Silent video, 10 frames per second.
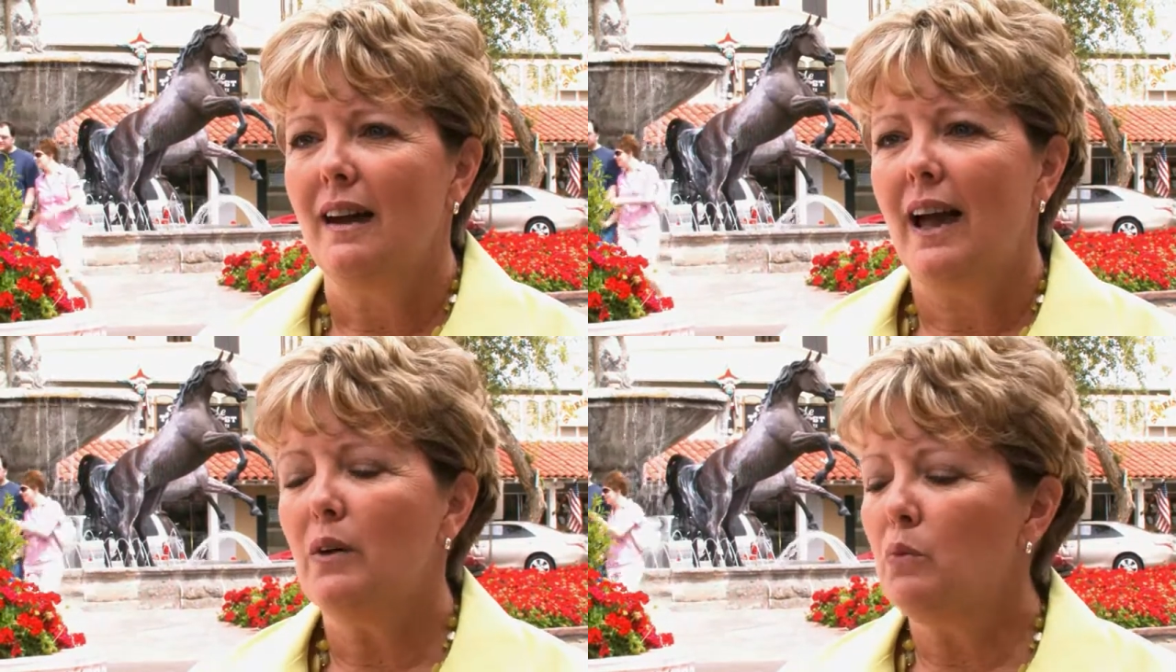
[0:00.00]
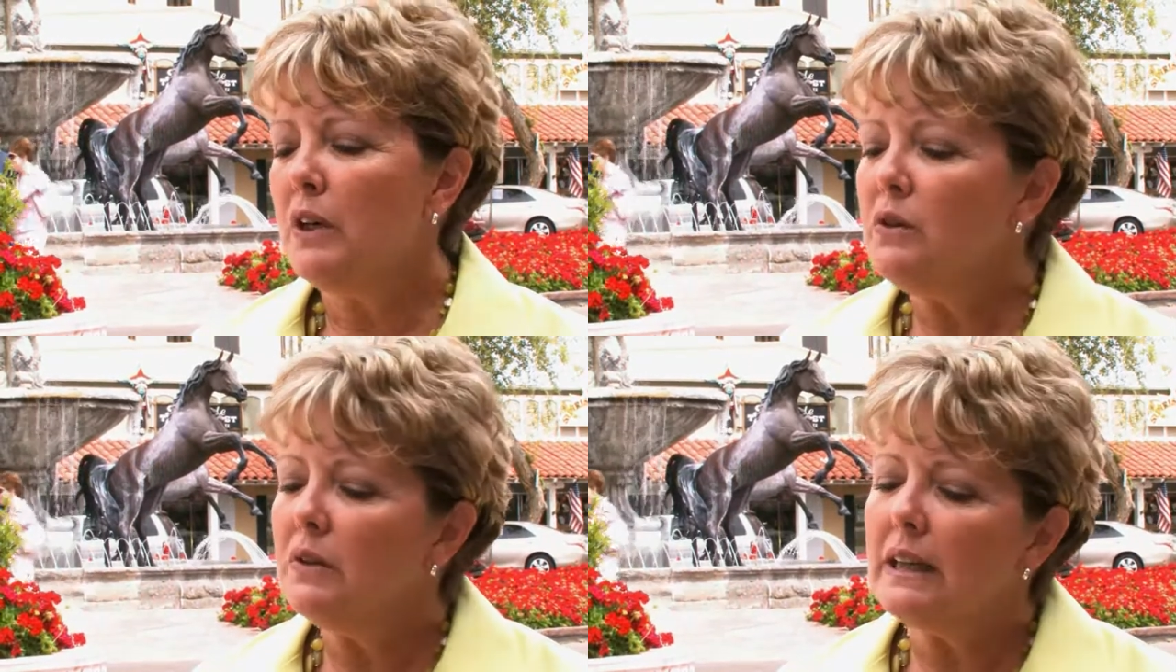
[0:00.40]
And
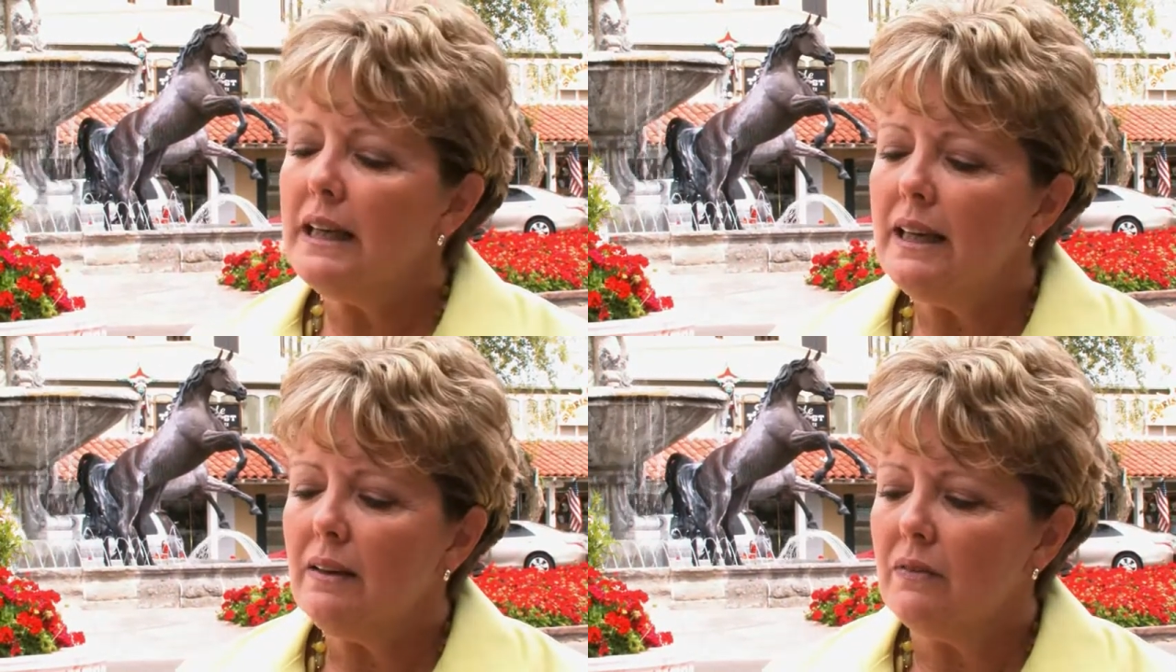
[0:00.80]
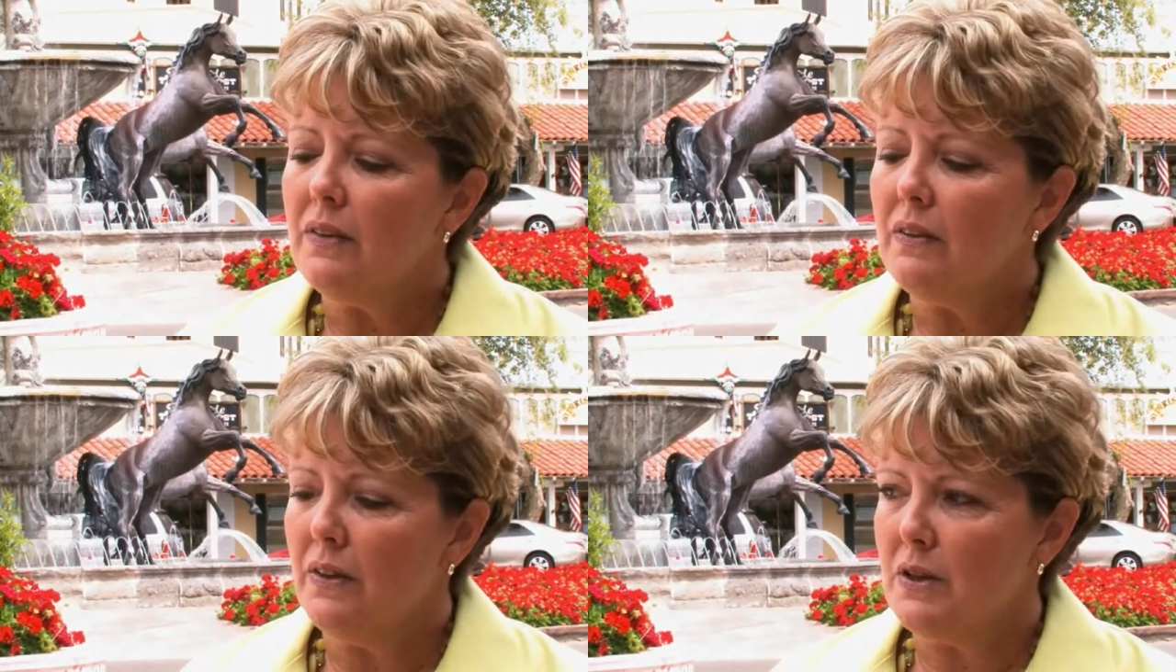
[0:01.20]
when you leave
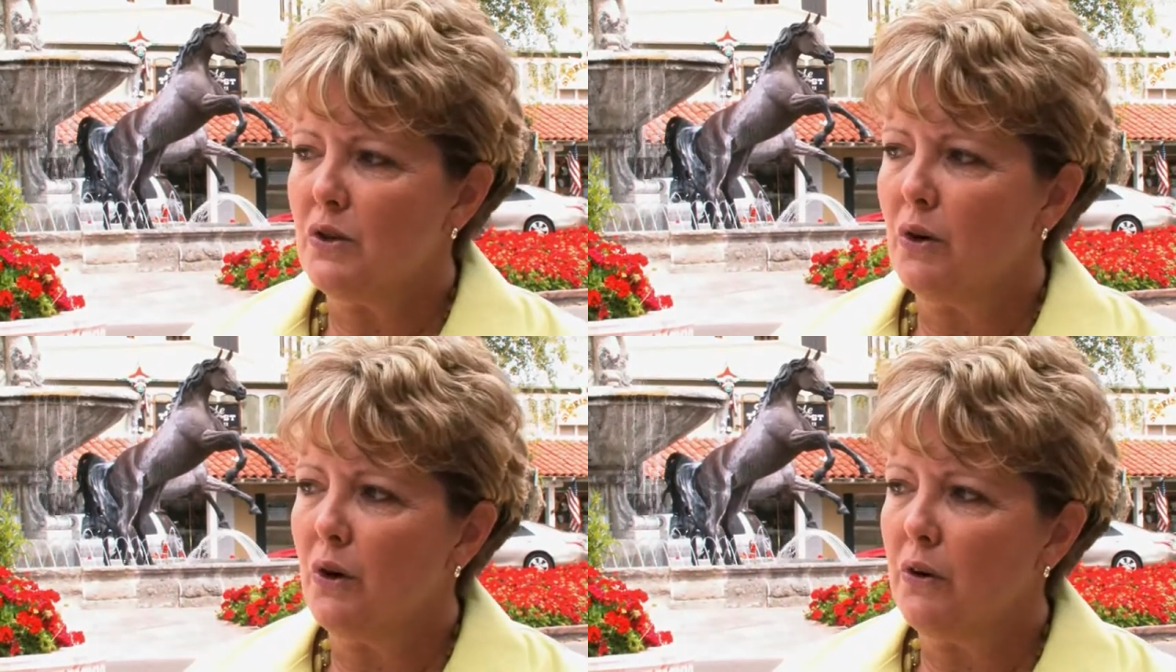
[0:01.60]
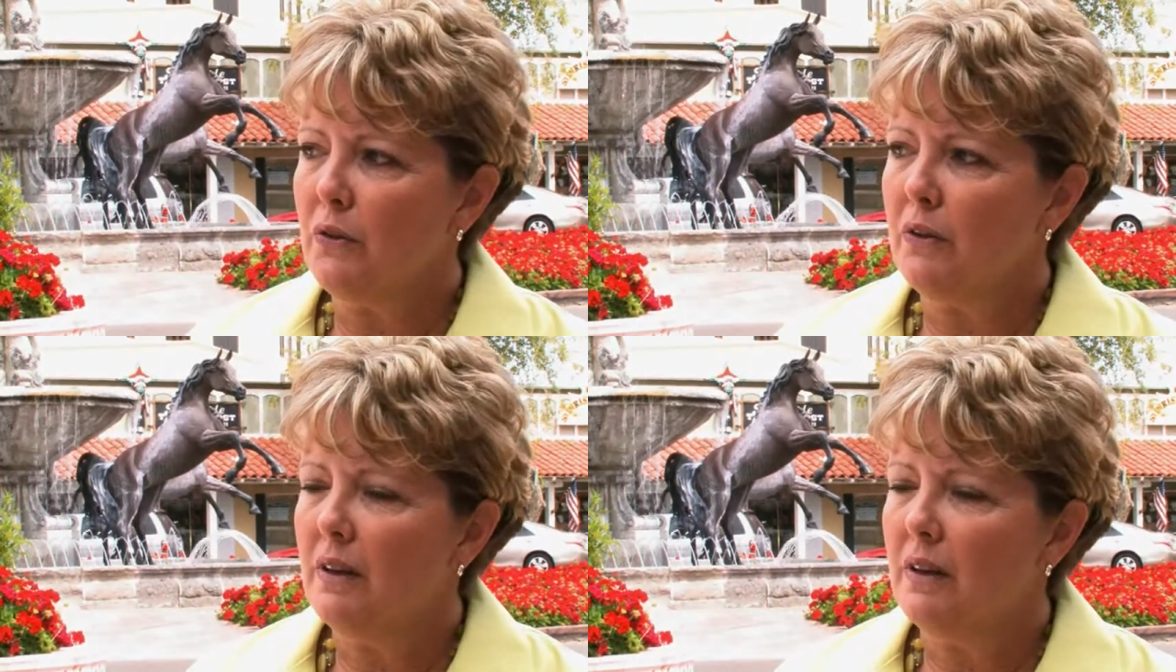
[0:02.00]
this earth,